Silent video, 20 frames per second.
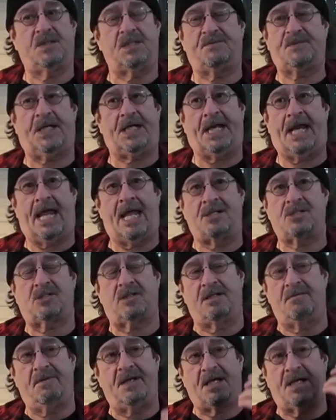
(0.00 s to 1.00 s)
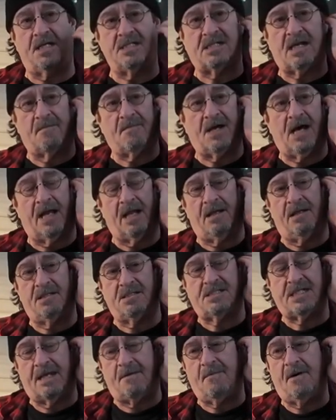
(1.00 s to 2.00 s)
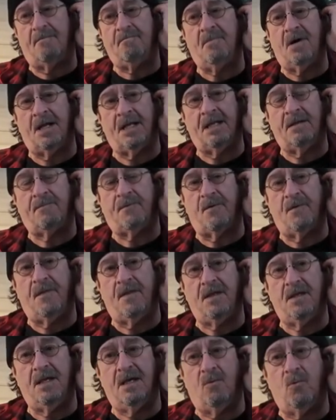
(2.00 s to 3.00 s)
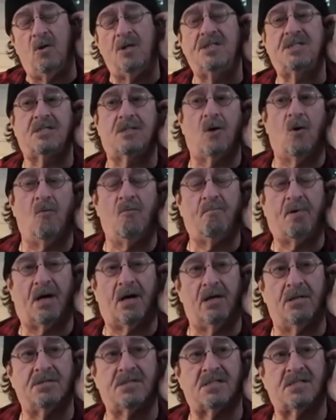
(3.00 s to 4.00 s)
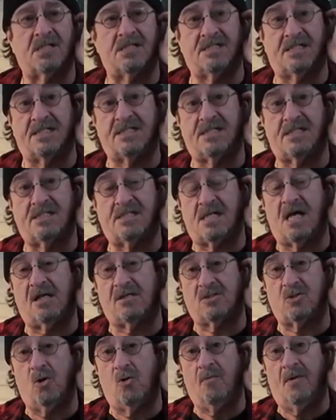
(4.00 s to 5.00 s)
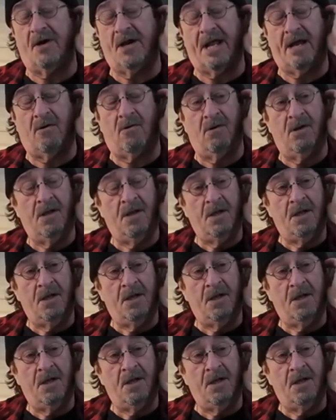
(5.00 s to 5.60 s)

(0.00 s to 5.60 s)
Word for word: financially because I've got to save up money for the uh, wood stove parts, because this is October now.